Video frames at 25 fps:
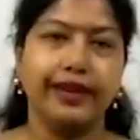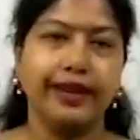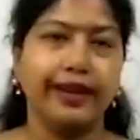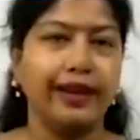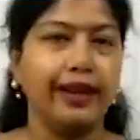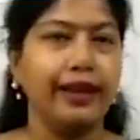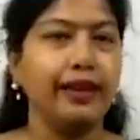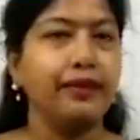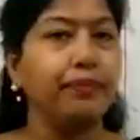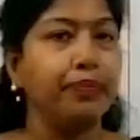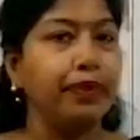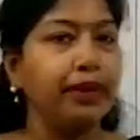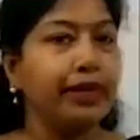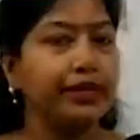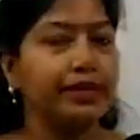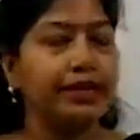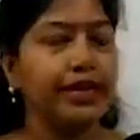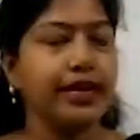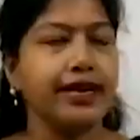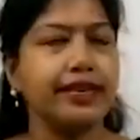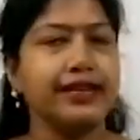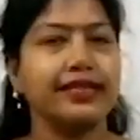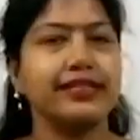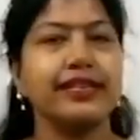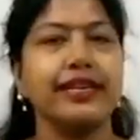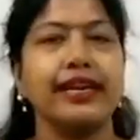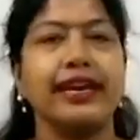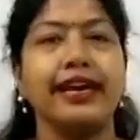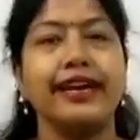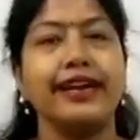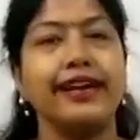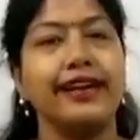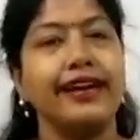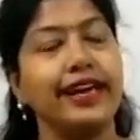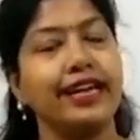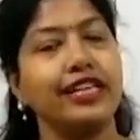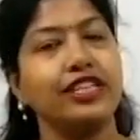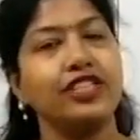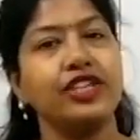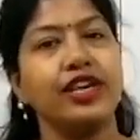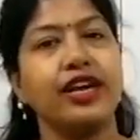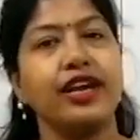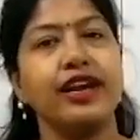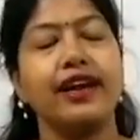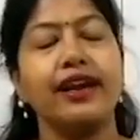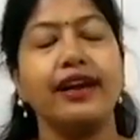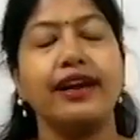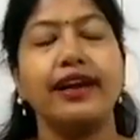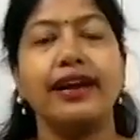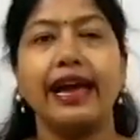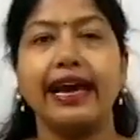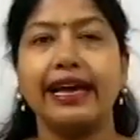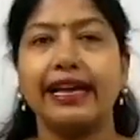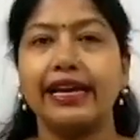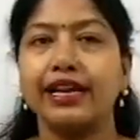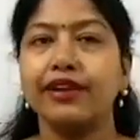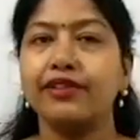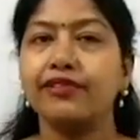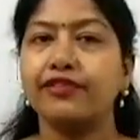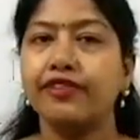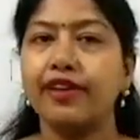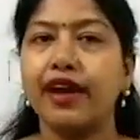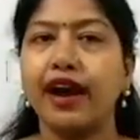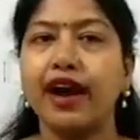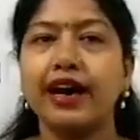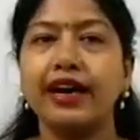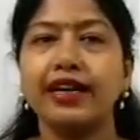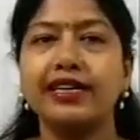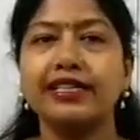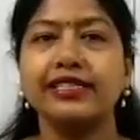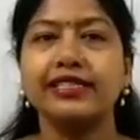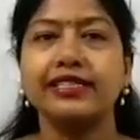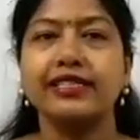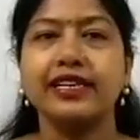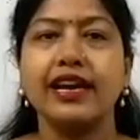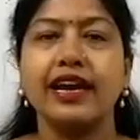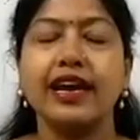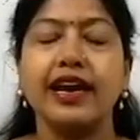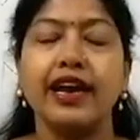in buildings, in nature, like in flowers,